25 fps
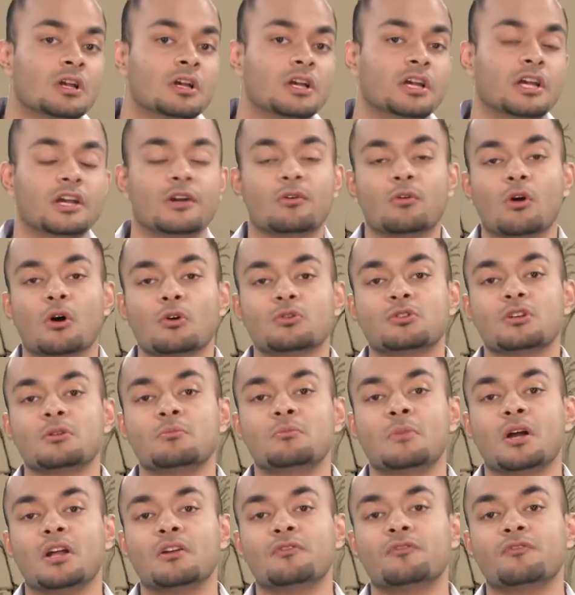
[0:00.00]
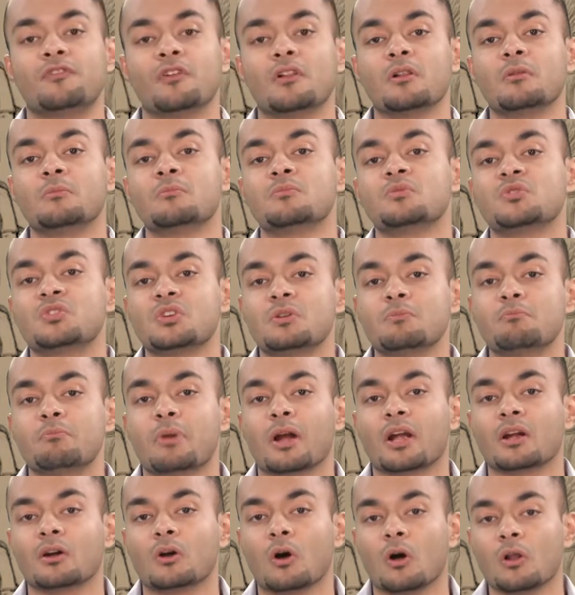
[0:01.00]
He wrote and made films in
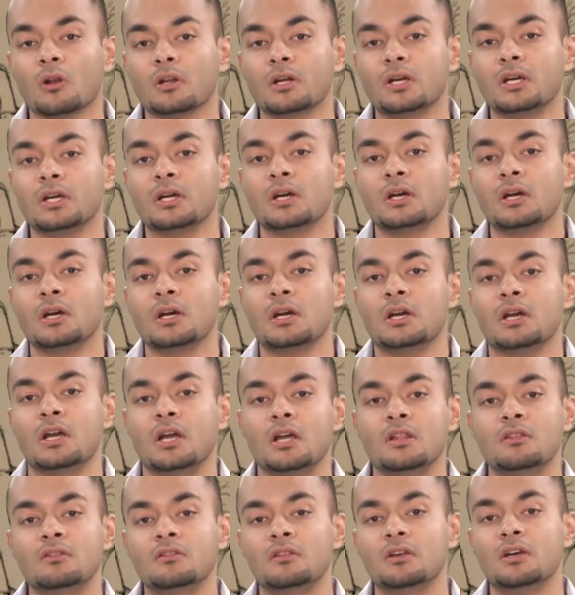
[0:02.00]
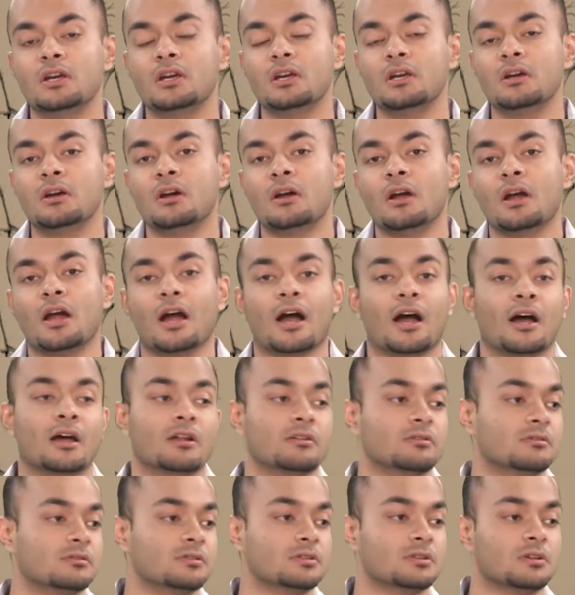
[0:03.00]
Bengali, Hindi,
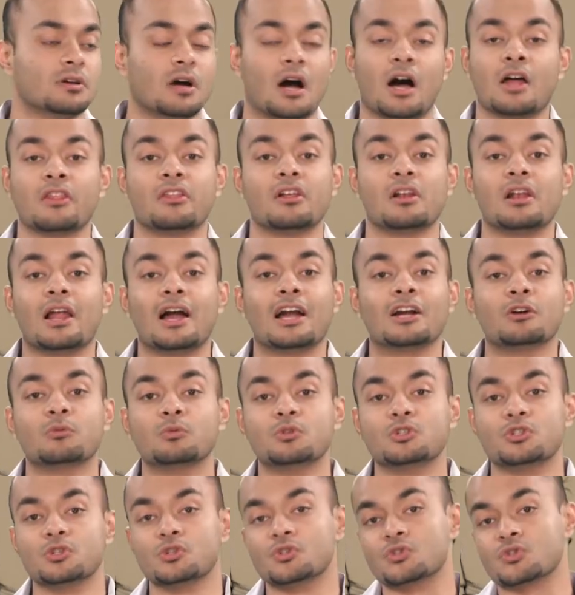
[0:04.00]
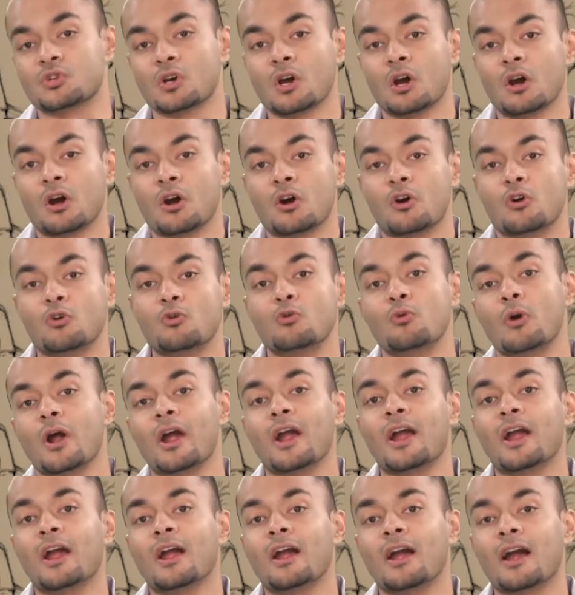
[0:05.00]
and other languages.
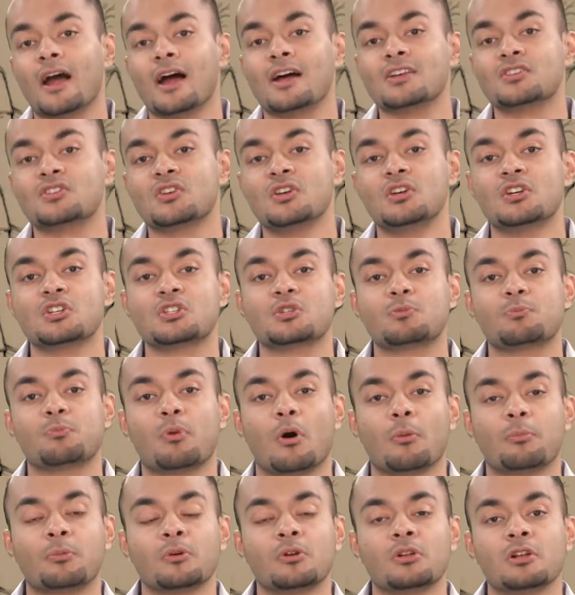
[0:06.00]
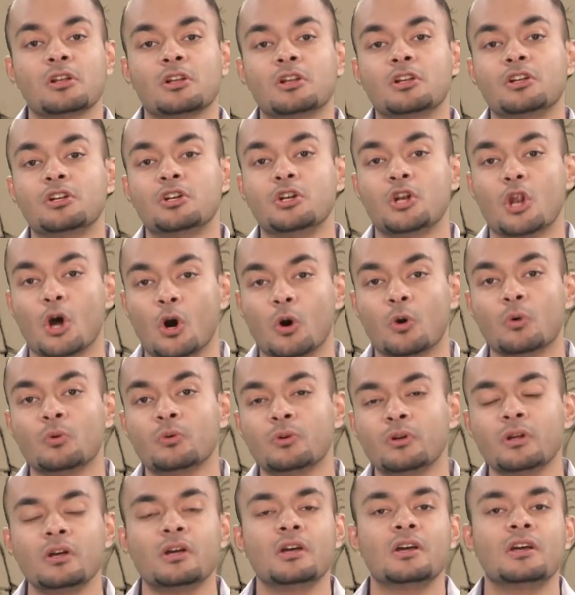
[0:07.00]
Ray, as he is popularly
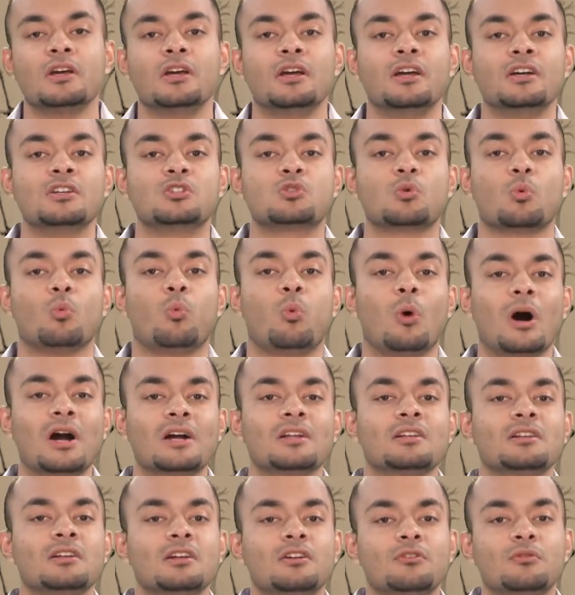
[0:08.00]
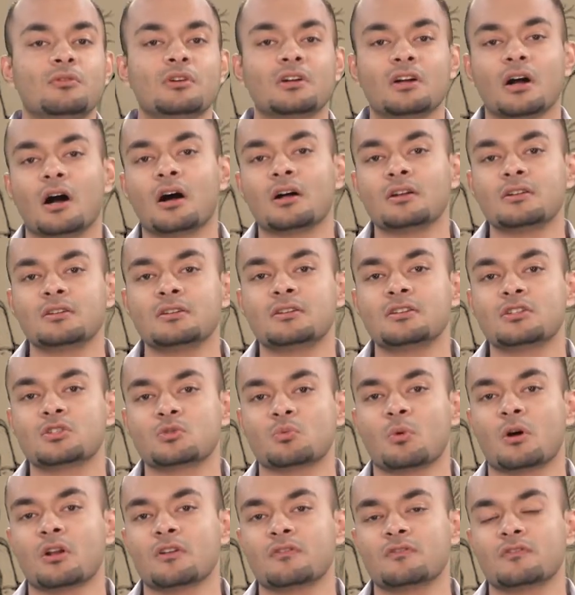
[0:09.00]
known, is widely regarded
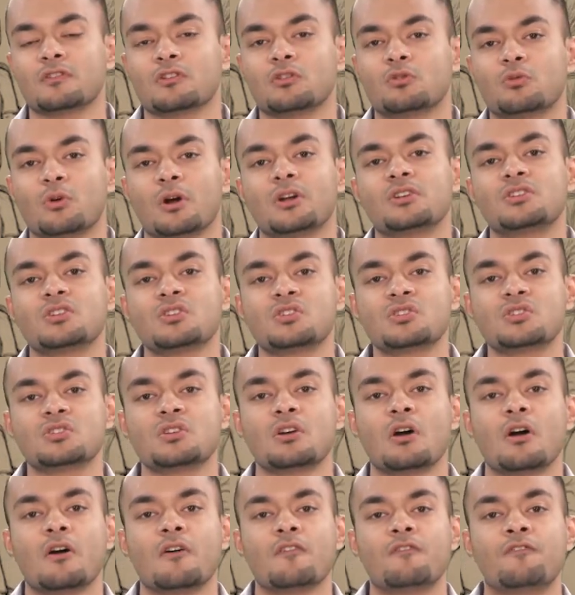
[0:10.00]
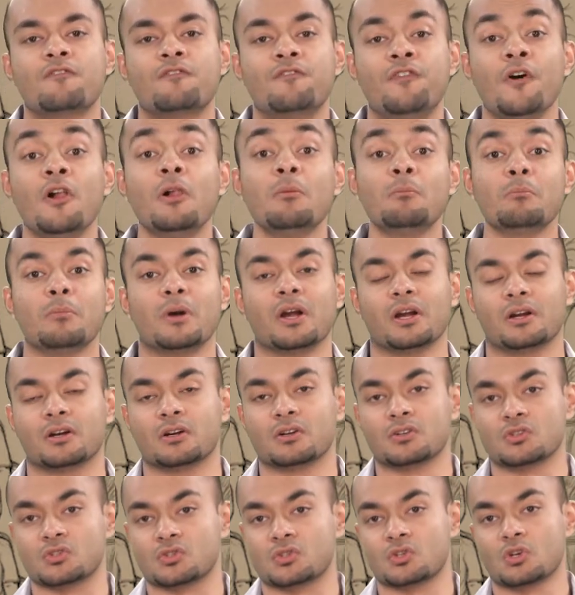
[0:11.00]
as one of the greatest
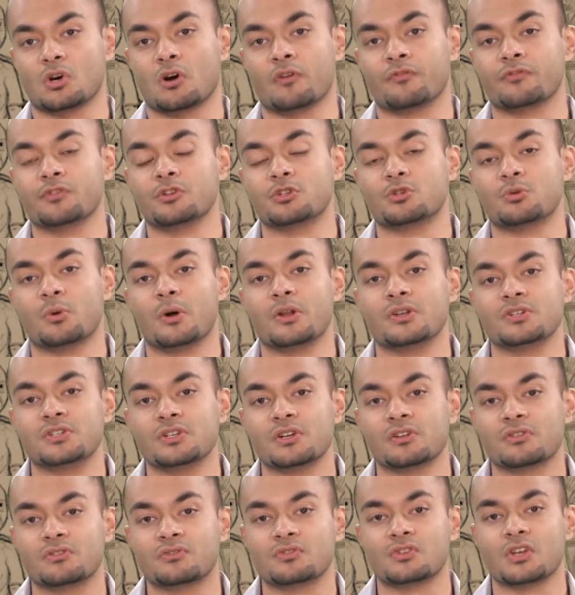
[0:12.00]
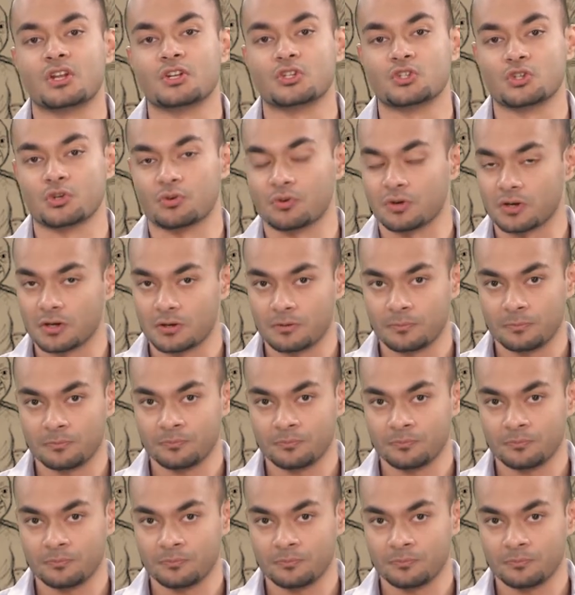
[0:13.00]
filmmakers of the 20th century.